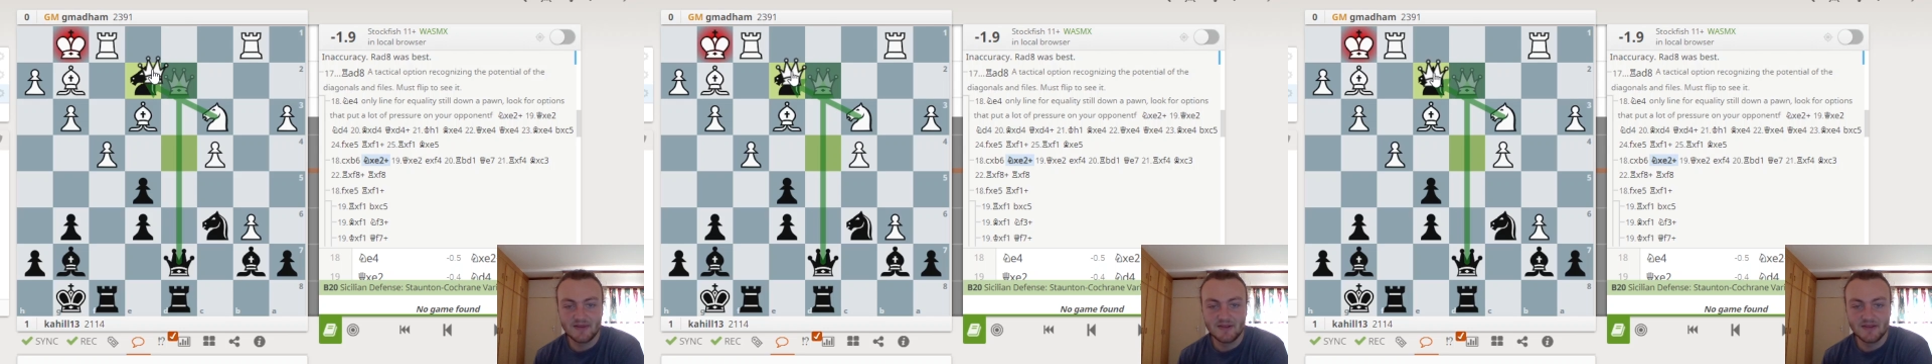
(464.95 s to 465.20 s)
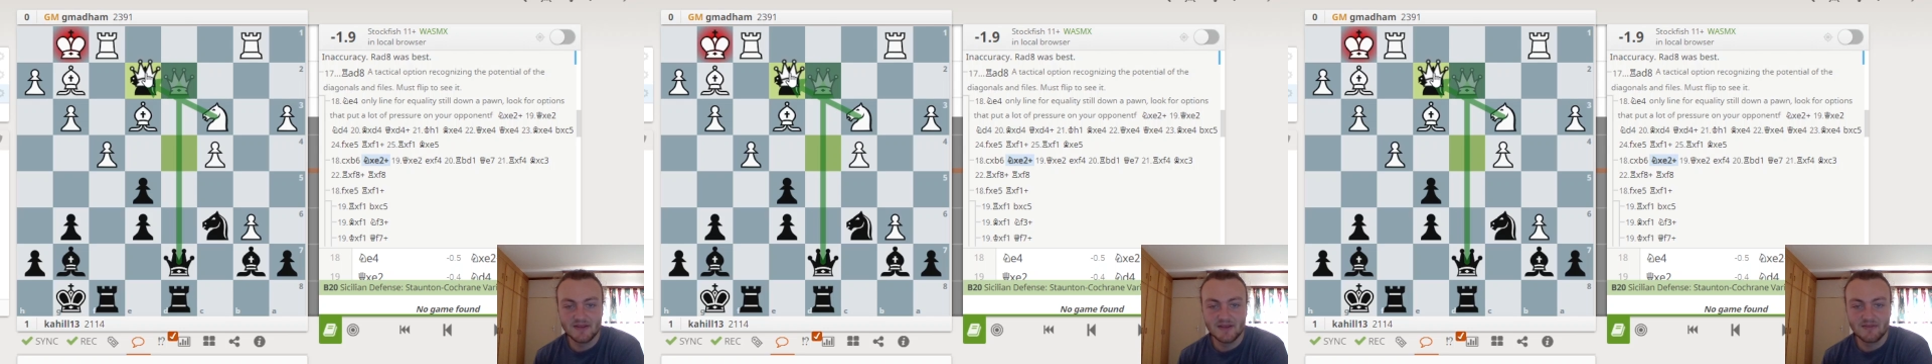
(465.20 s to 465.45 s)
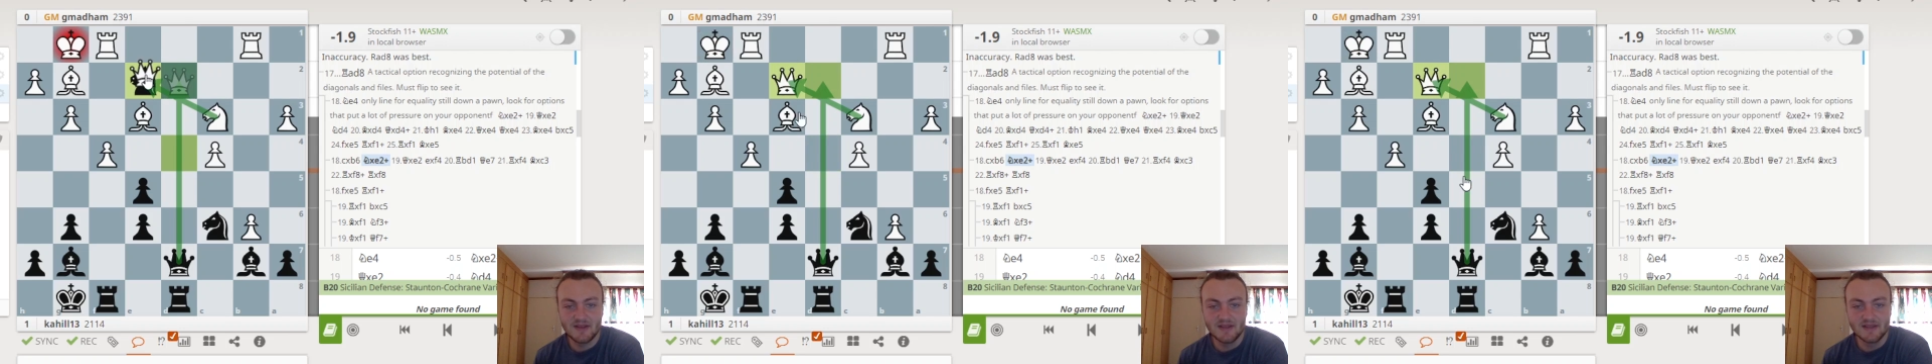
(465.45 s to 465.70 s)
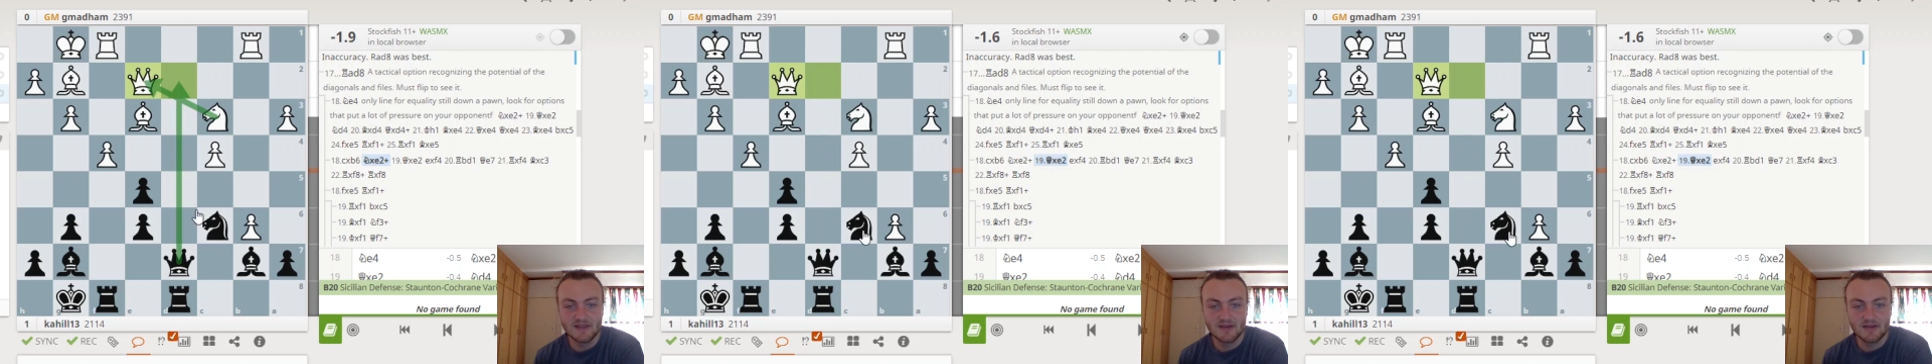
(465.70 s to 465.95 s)
be losing a
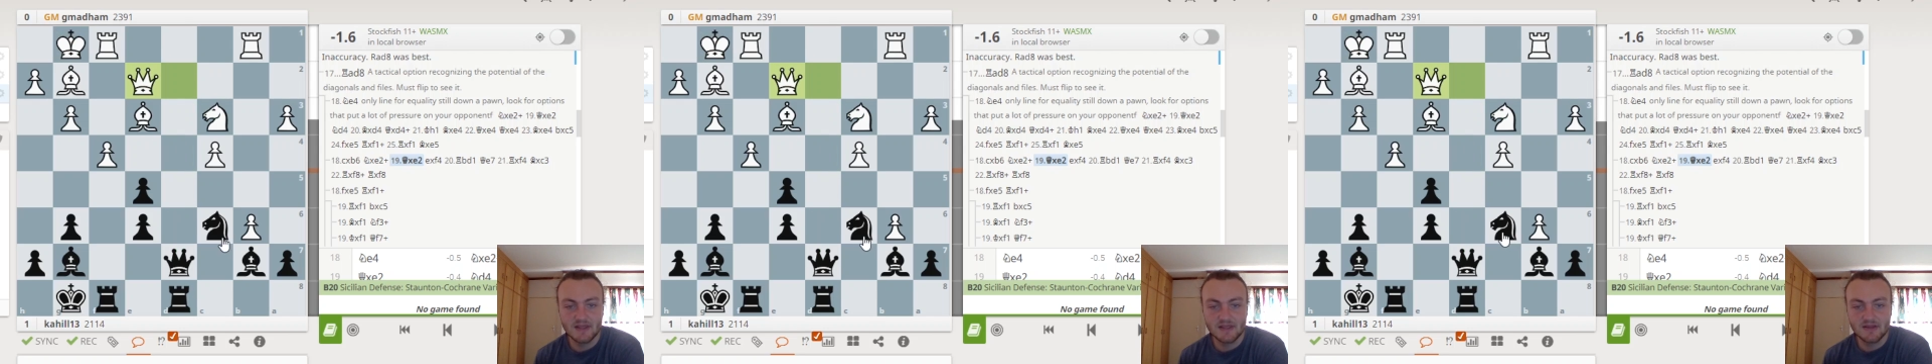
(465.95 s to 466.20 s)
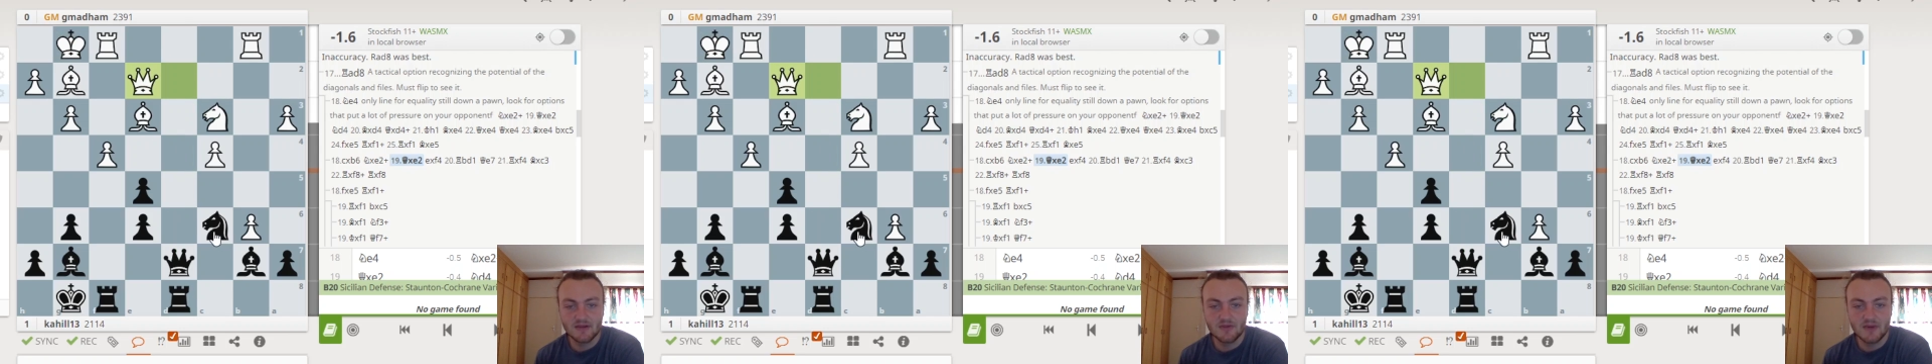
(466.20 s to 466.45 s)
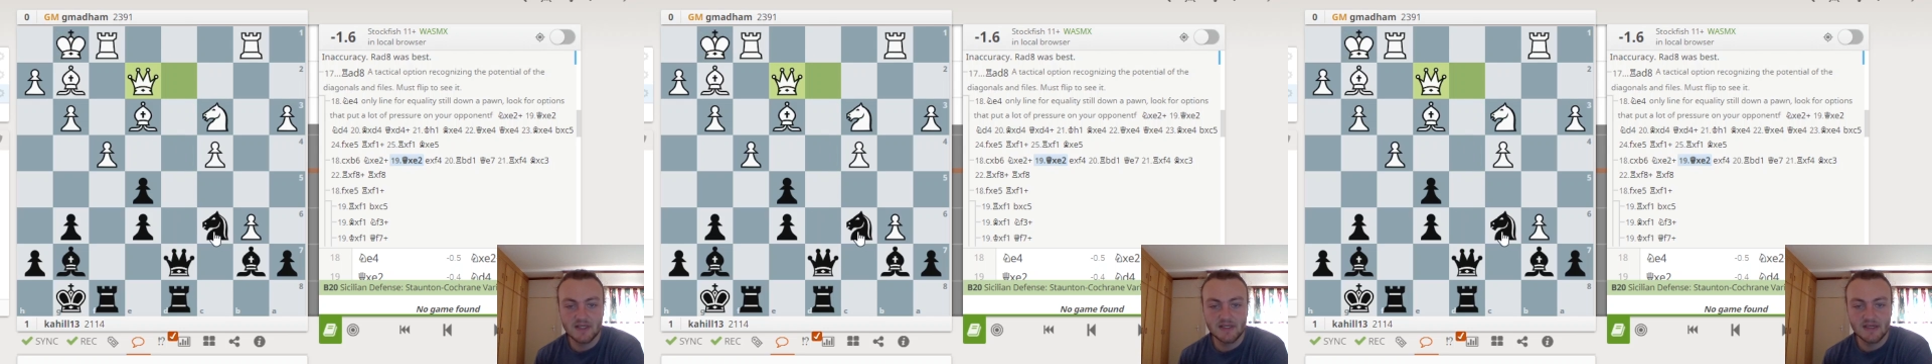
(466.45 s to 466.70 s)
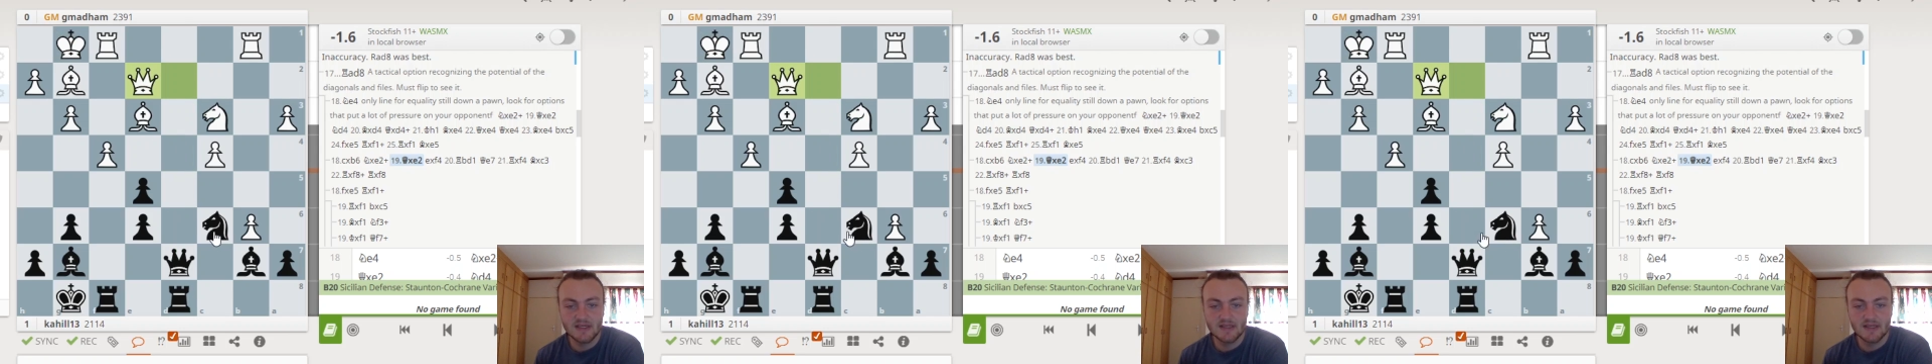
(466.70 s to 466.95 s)
piece. So let's go queen
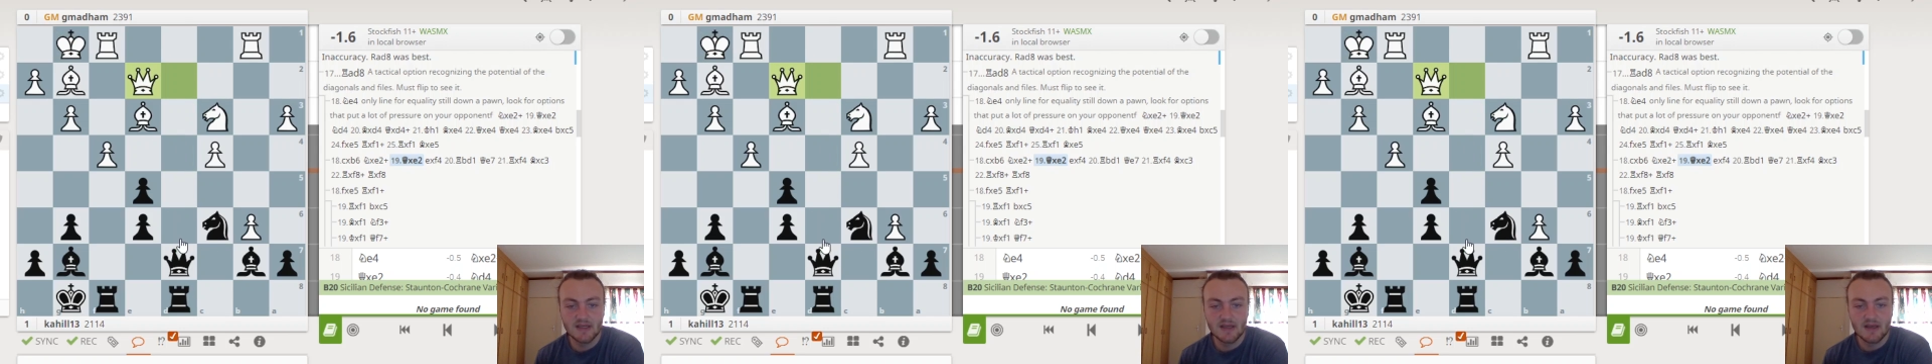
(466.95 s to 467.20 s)
takes.